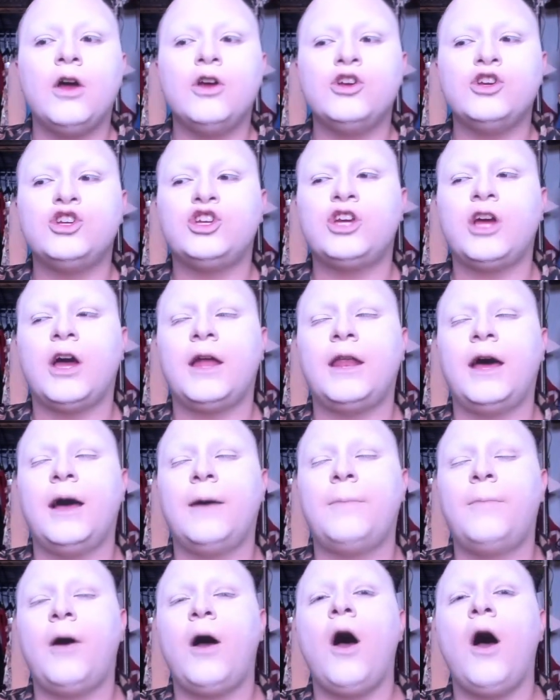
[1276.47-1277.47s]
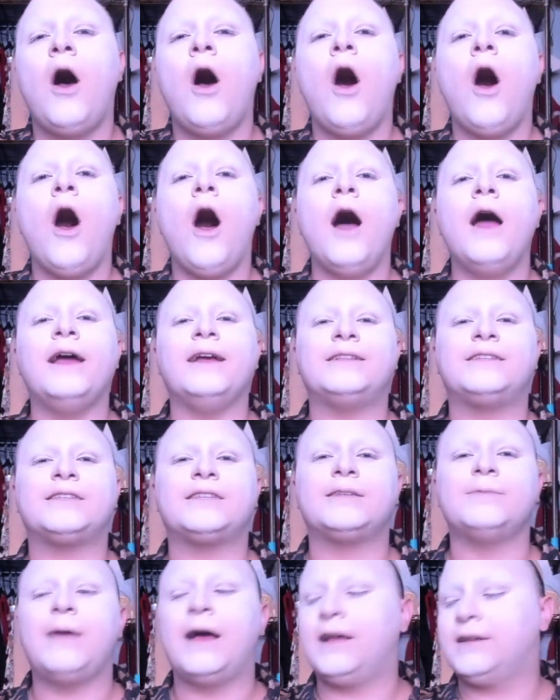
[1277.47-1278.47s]
Shut up. It
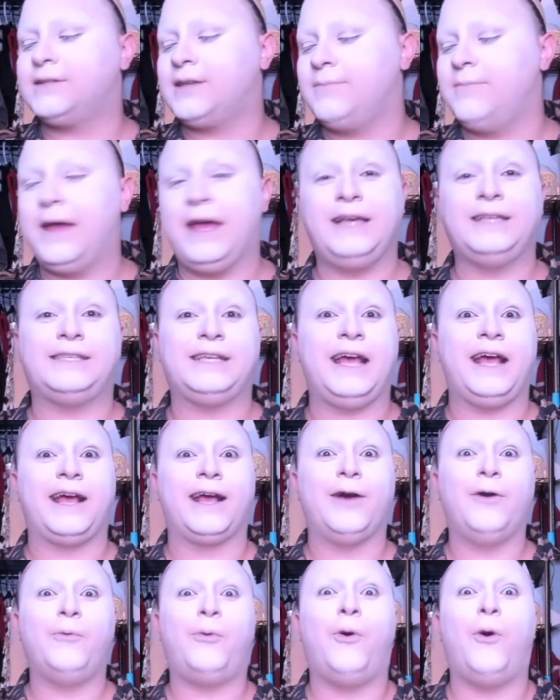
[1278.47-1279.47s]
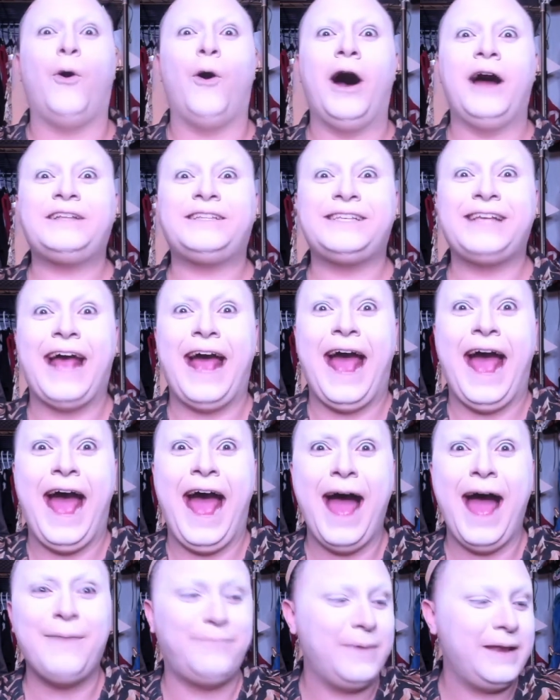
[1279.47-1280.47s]
smells amazing. What's
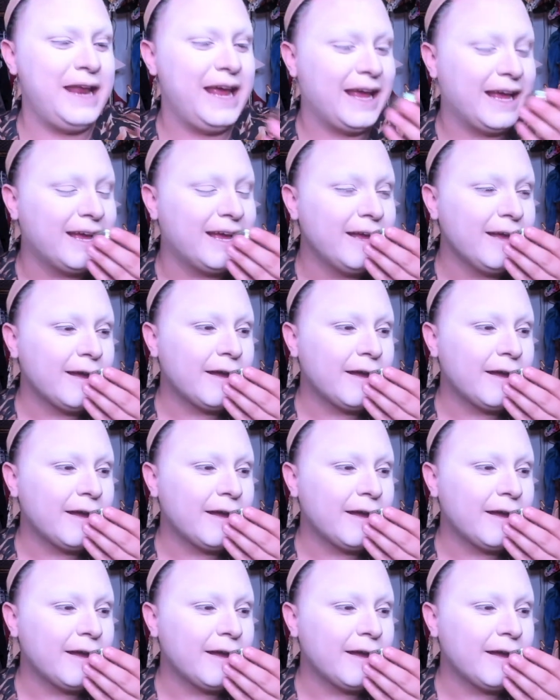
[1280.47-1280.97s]
happening?